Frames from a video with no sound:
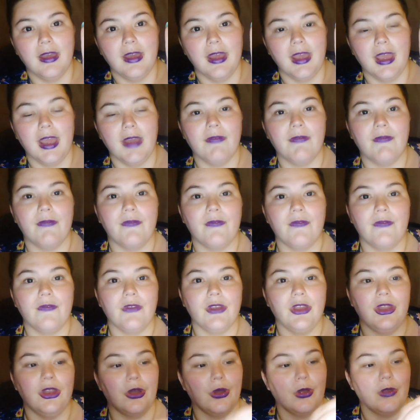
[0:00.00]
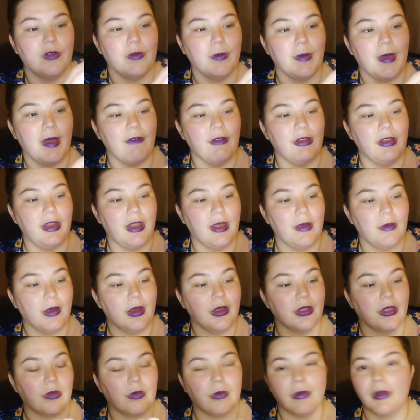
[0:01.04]
if, you know, if I'm having a day where I
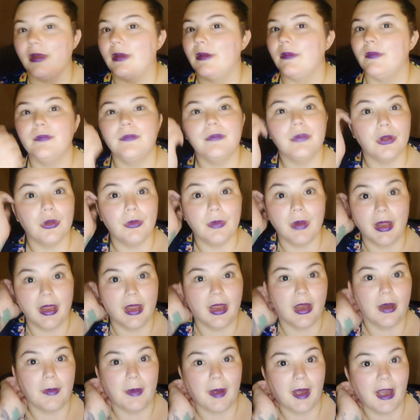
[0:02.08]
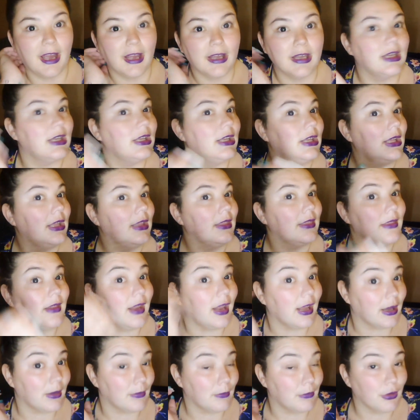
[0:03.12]
just want to pull my hair back, then
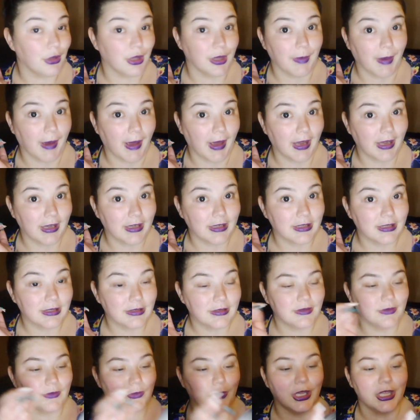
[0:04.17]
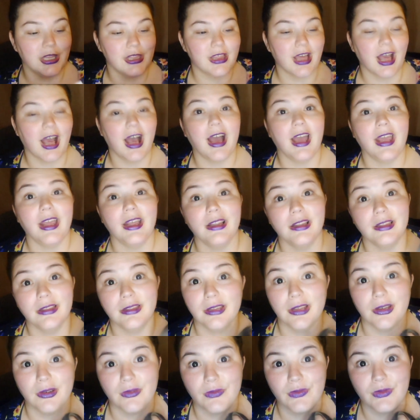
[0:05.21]
I can pull it back, which I
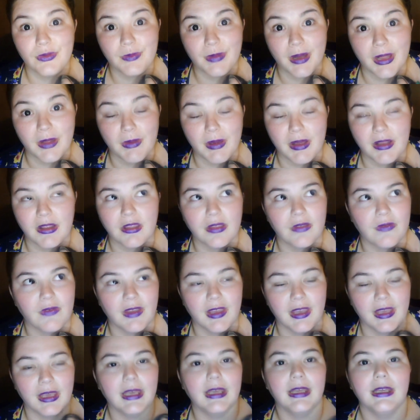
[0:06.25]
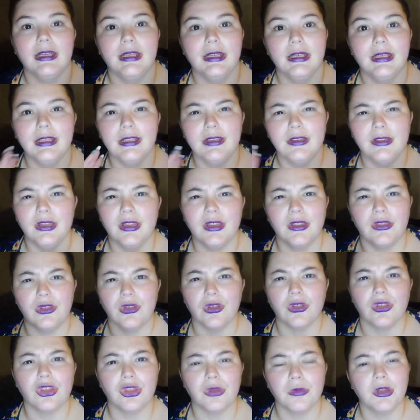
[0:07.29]
love, by the way. I just think there's
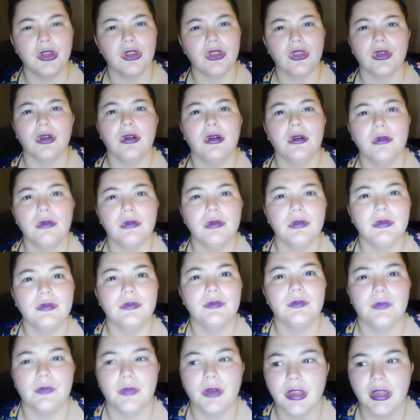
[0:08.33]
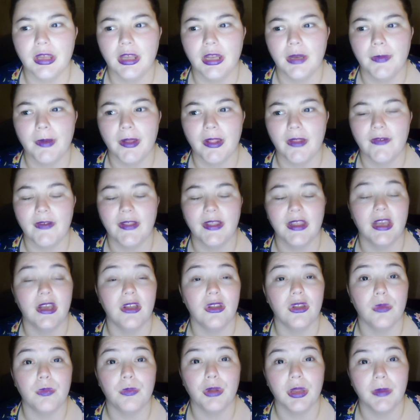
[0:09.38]
just something so brilliant about the fact that you can
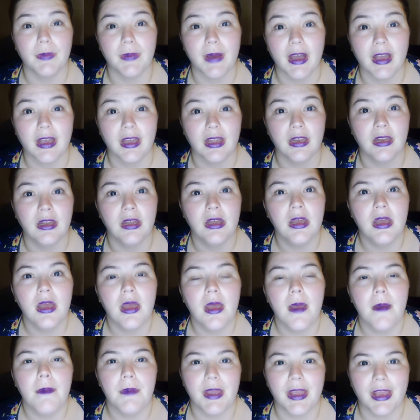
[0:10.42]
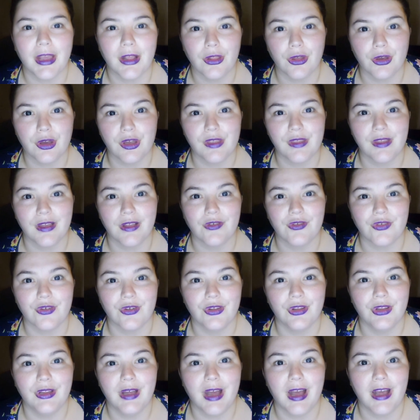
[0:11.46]
just pull it back and make it look as
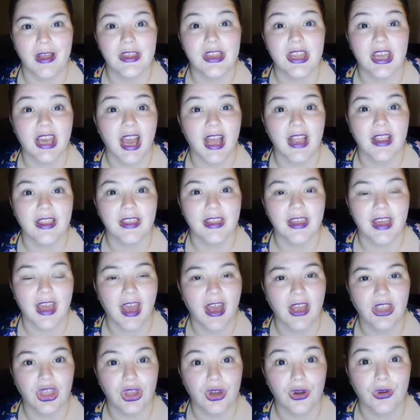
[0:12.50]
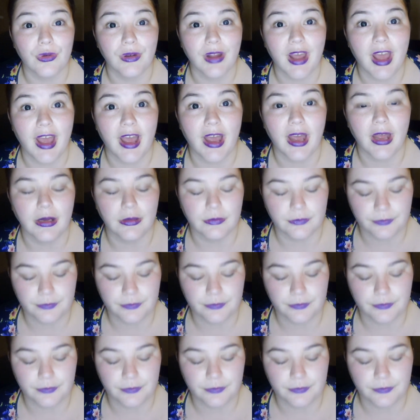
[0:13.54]
natural as you can to your own hair.